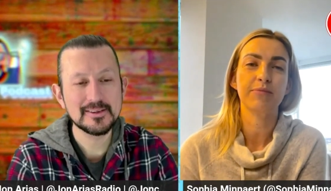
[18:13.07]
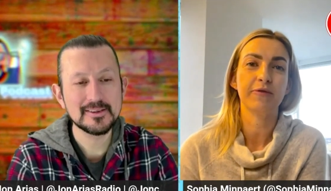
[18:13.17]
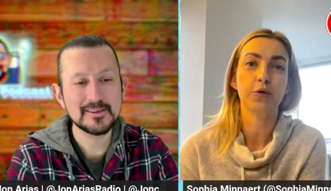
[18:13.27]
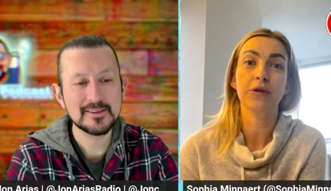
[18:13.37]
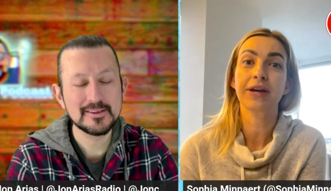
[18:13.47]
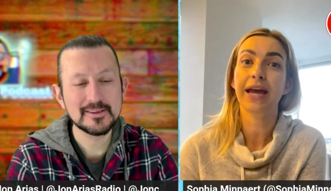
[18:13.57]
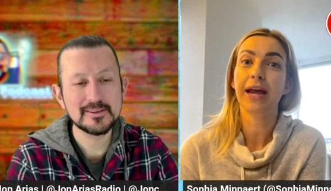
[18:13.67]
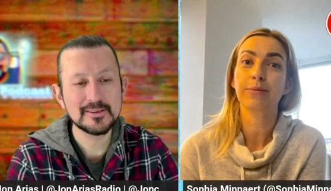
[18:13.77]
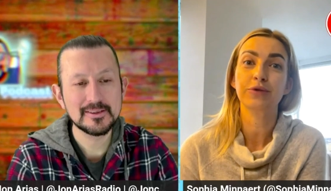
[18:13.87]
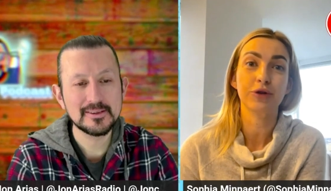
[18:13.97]
Speaker 1: before the
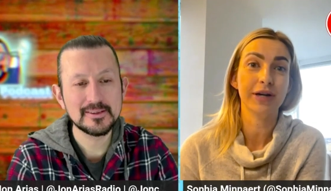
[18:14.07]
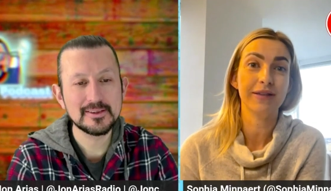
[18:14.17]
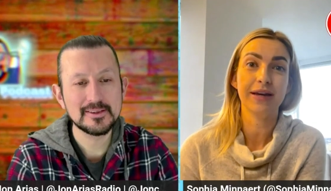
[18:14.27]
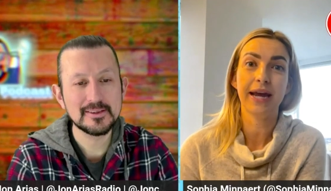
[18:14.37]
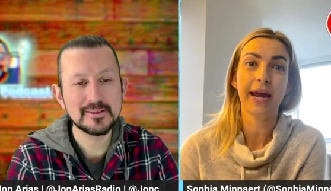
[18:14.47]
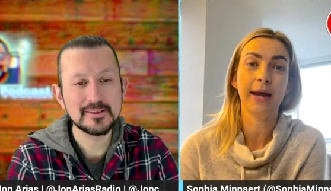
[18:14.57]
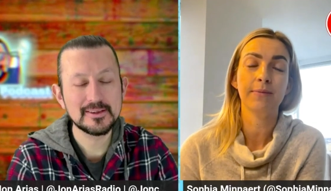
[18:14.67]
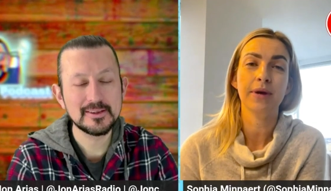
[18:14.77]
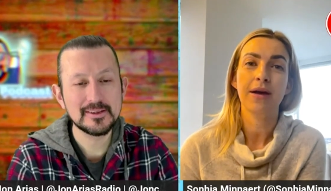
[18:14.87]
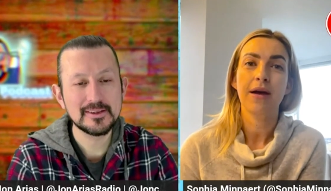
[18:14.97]
game during the
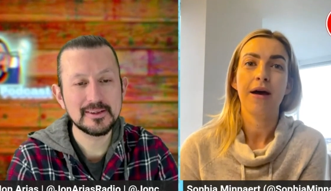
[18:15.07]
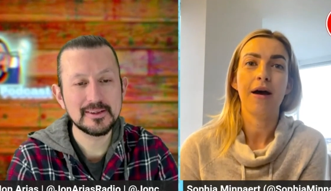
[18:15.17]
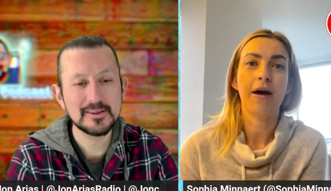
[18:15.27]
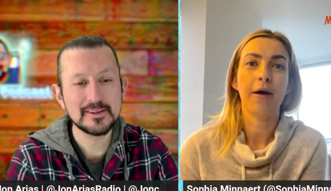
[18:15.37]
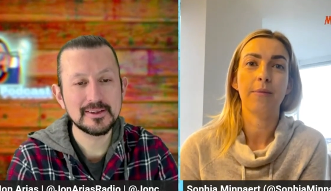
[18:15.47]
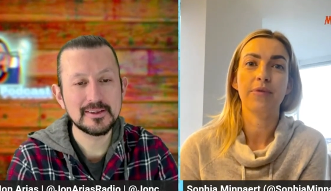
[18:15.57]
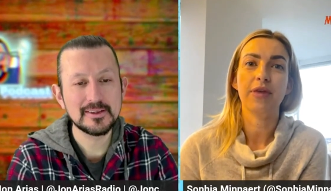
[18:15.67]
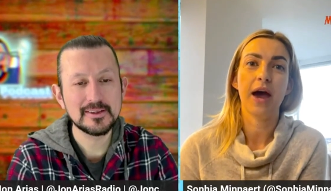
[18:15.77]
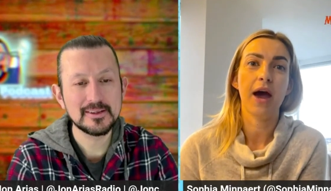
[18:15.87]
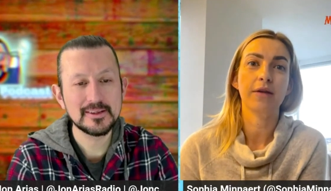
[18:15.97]
game um,
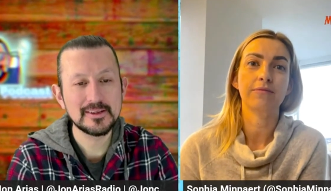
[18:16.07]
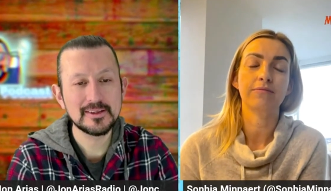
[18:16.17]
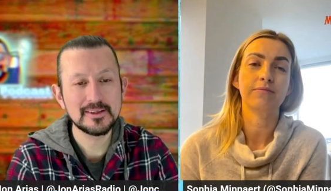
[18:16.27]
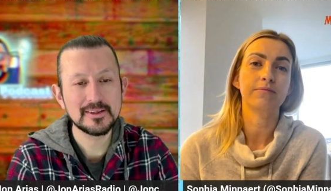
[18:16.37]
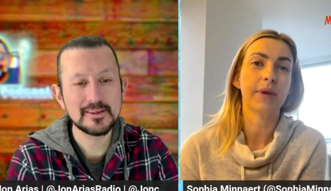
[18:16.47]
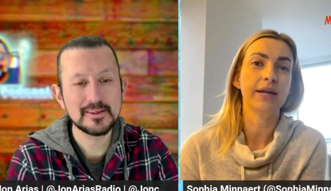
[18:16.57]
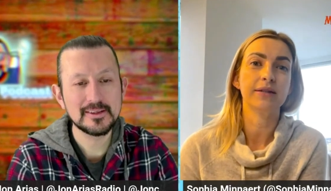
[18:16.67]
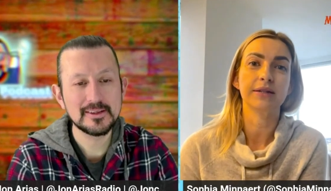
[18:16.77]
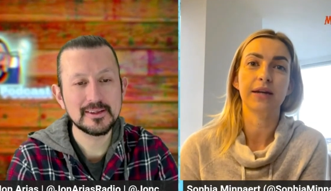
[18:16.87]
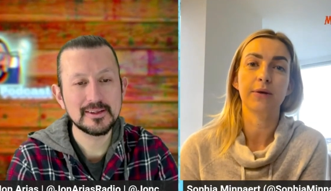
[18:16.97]
that might
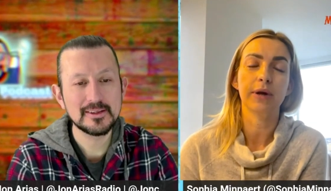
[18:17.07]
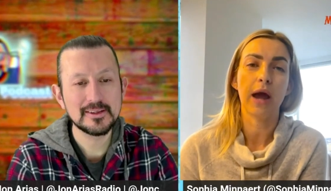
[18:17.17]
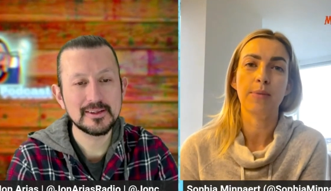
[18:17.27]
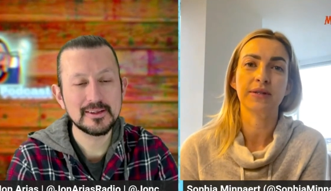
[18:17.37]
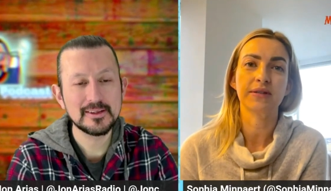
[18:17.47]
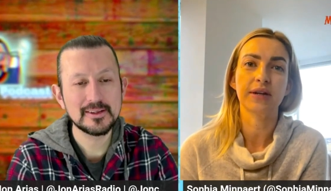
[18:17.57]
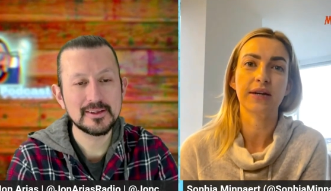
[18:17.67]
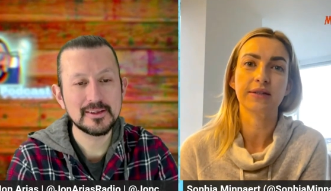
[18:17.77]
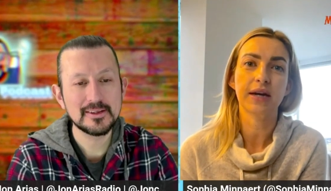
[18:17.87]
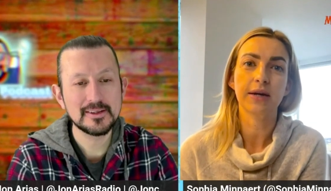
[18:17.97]
dictate what happens the
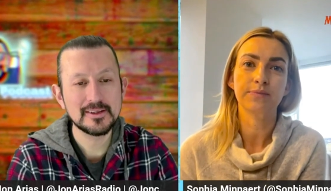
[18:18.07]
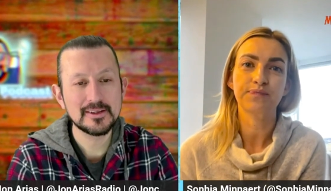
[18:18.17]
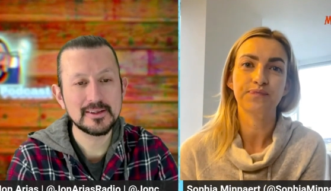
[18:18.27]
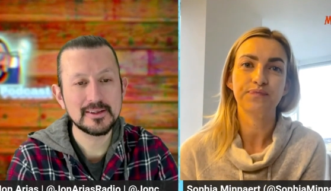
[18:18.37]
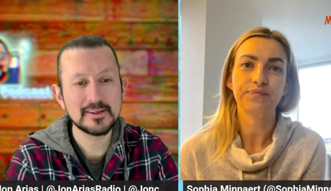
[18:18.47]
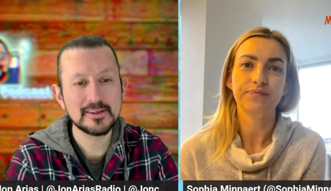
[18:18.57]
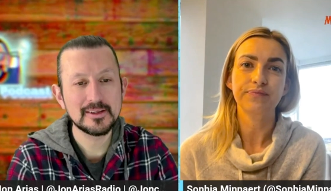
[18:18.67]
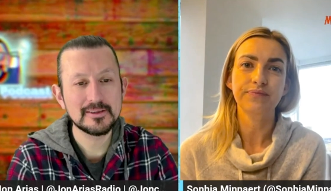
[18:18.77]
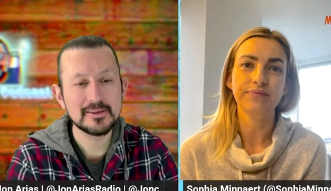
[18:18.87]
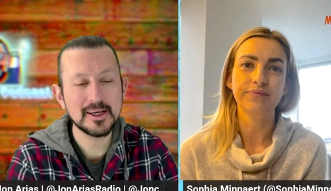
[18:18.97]
next day
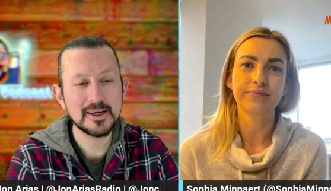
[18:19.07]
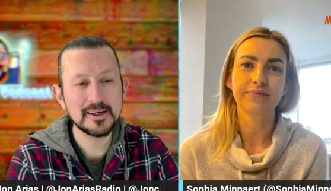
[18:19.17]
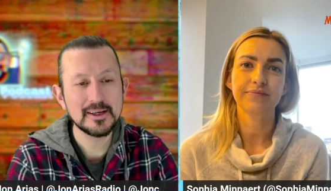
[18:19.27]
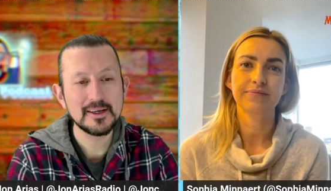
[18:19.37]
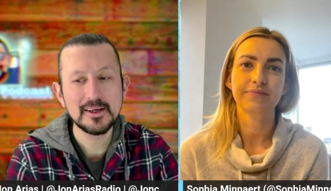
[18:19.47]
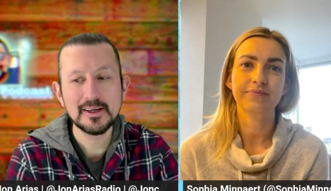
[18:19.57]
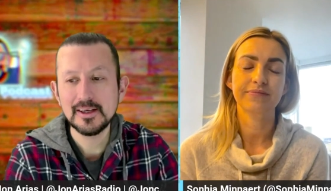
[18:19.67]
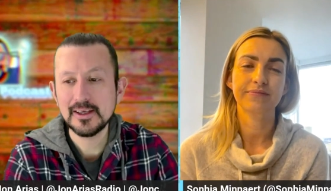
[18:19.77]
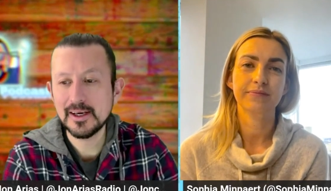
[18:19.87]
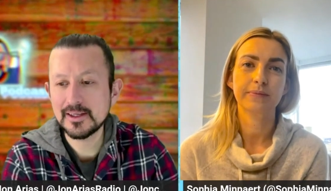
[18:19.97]
Speaker 2: yeah
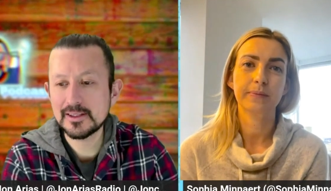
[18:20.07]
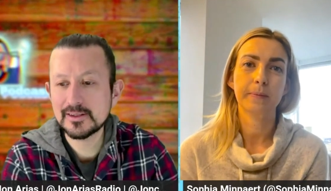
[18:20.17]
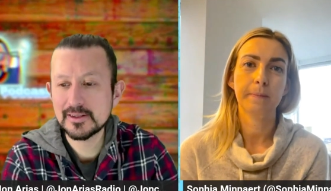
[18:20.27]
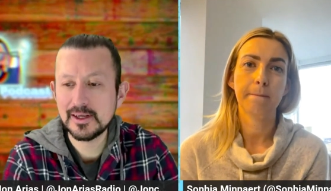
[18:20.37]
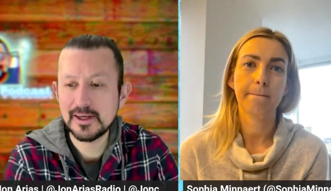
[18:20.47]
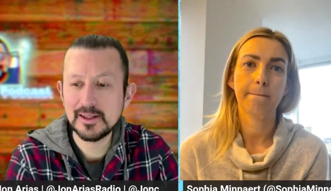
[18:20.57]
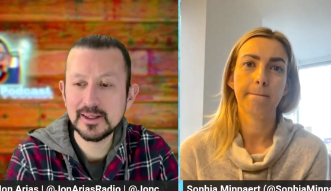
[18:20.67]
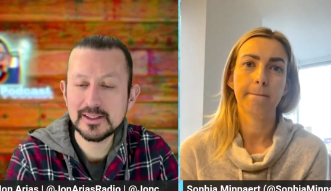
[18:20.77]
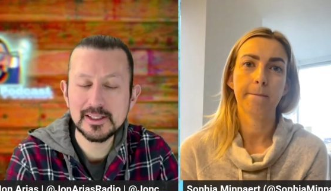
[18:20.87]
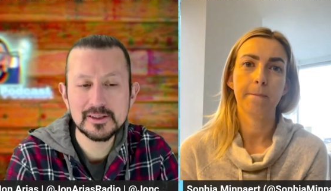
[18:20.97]
yeah, that's uh, that's
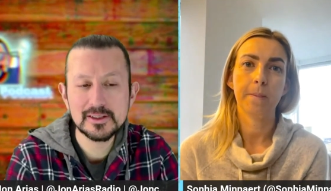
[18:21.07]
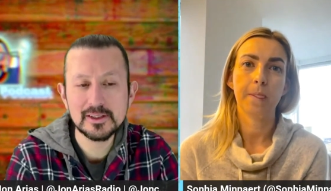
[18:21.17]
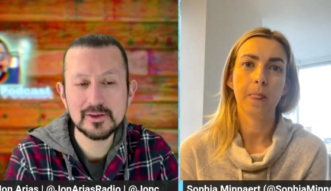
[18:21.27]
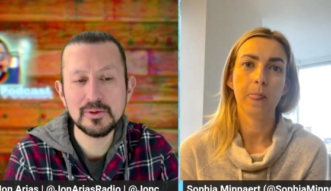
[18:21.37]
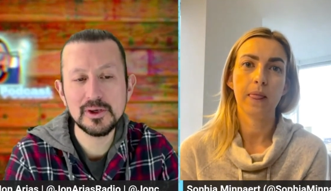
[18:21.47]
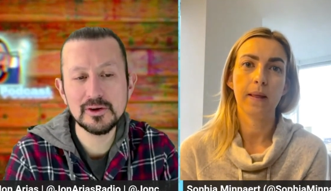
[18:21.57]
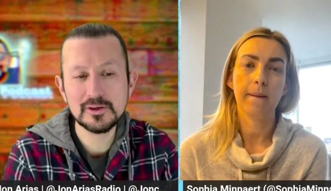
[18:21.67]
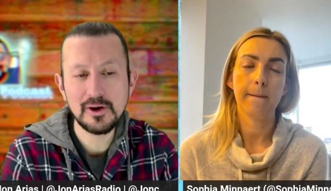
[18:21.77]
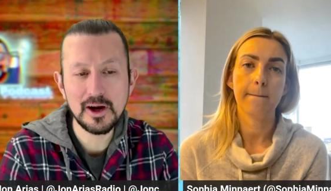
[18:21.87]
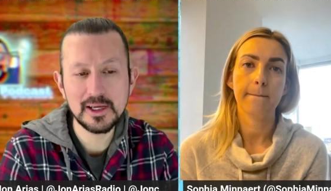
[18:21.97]
interesting. So when you're
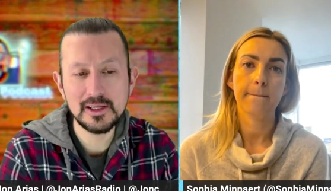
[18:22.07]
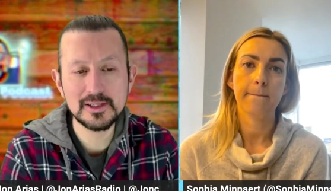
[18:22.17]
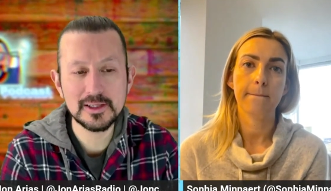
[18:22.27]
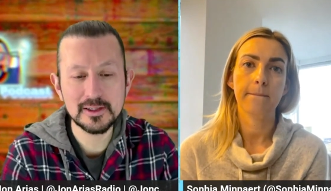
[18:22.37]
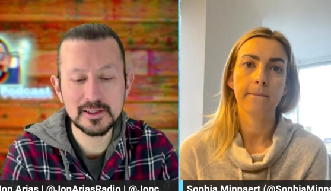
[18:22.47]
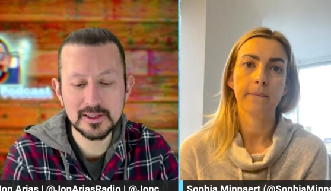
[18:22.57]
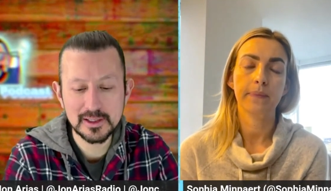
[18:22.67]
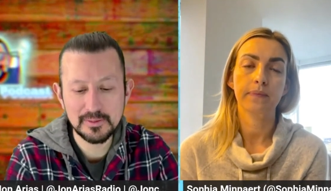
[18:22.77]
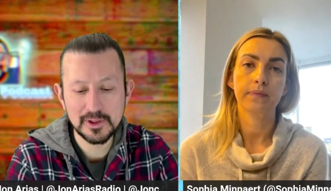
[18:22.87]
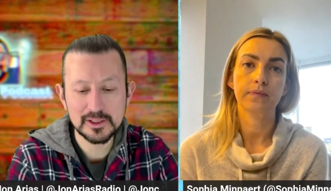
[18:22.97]
talking to to
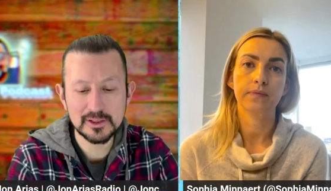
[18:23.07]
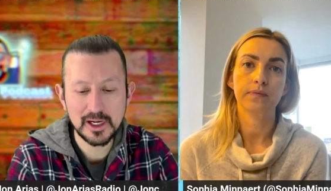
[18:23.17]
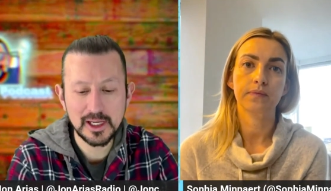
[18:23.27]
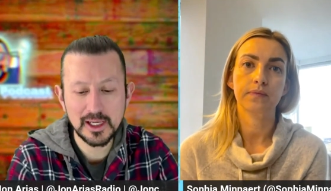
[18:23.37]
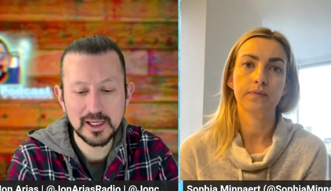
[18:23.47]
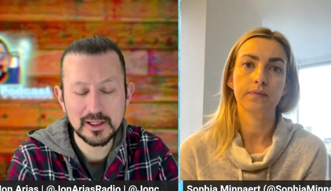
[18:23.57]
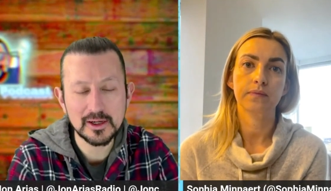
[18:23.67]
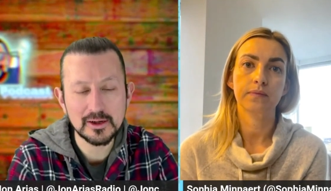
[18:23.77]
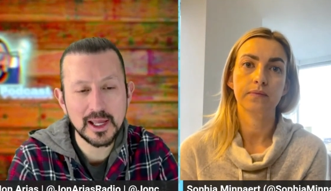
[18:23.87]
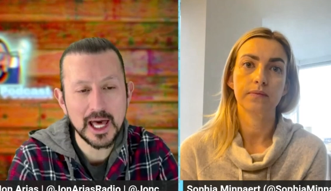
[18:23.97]
someone to try to get you know
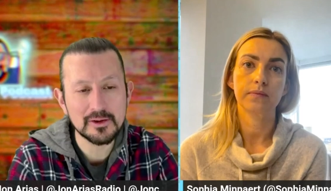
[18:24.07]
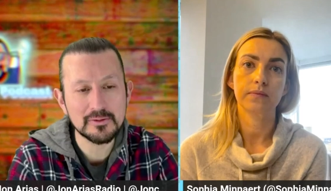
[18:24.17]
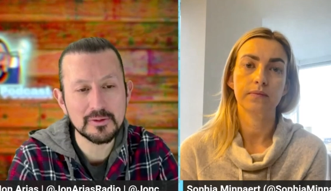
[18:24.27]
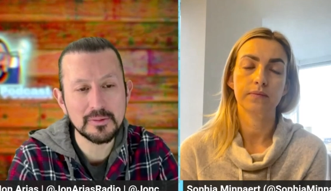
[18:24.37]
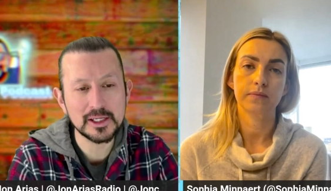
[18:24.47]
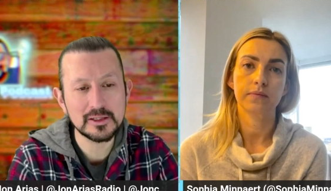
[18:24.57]
gather information